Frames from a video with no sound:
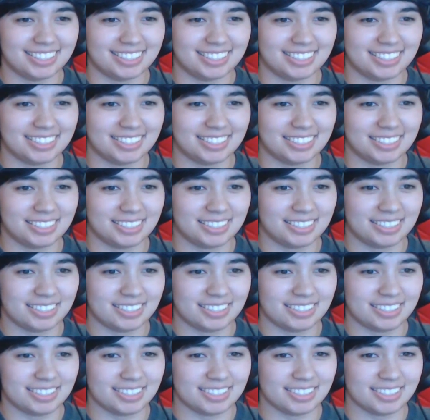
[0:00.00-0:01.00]

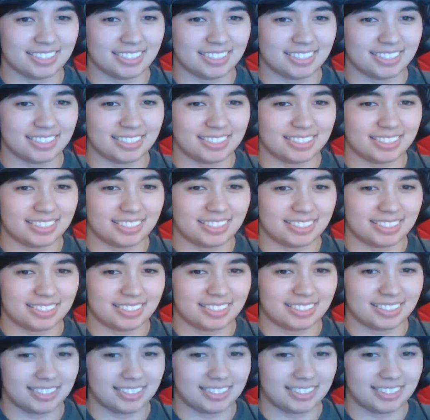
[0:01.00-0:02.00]

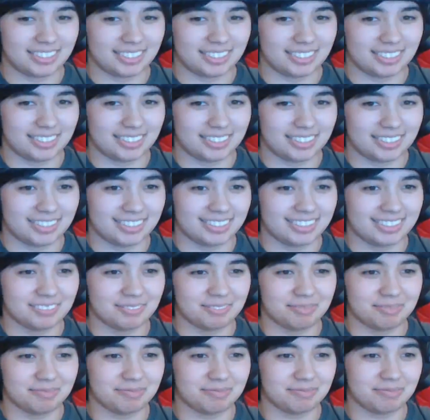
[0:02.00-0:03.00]
(silence)